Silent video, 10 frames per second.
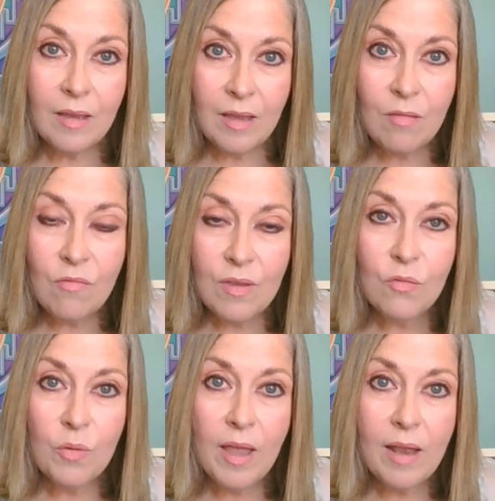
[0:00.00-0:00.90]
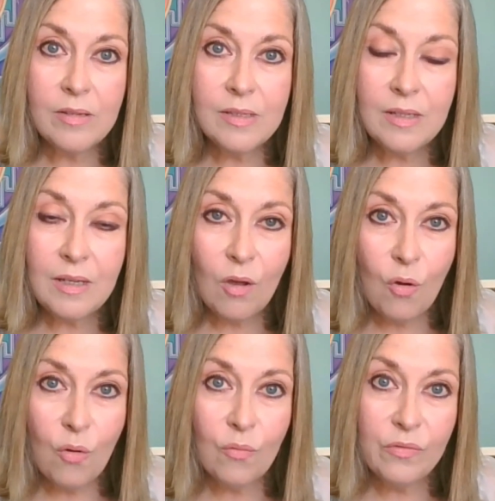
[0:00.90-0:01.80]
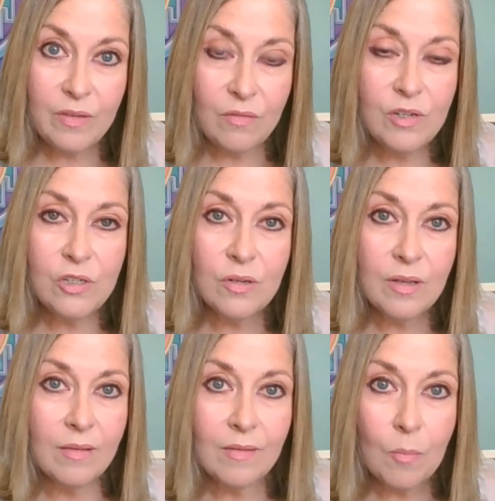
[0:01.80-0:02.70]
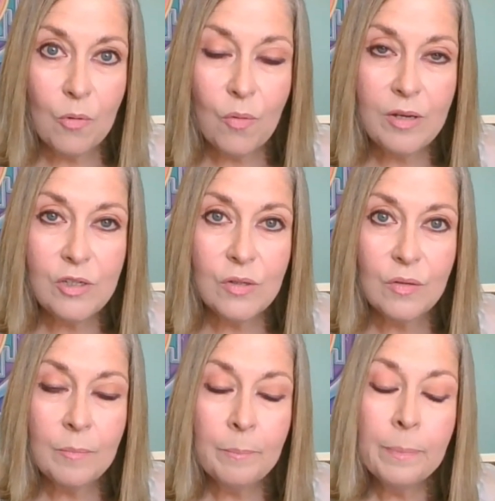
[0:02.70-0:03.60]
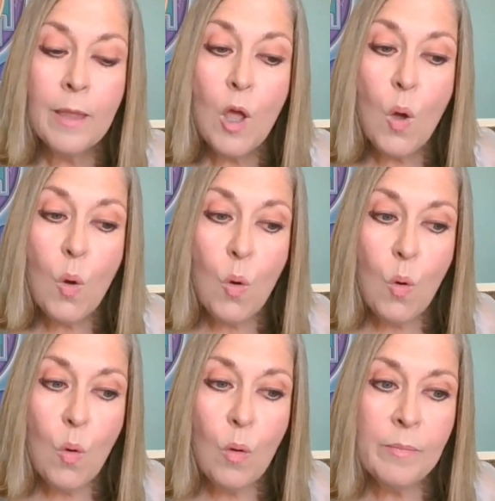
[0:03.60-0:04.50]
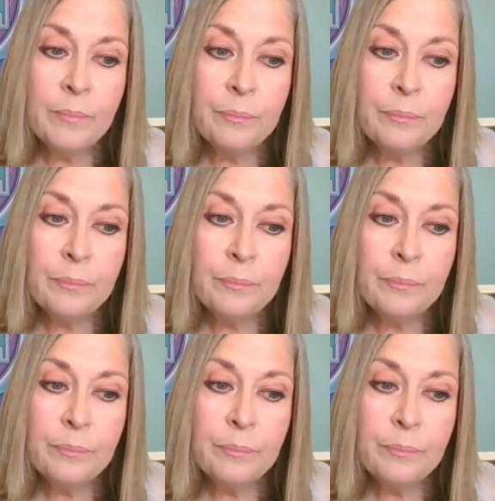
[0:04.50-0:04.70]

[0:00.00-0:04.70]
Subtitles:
in this reality of division and separation, or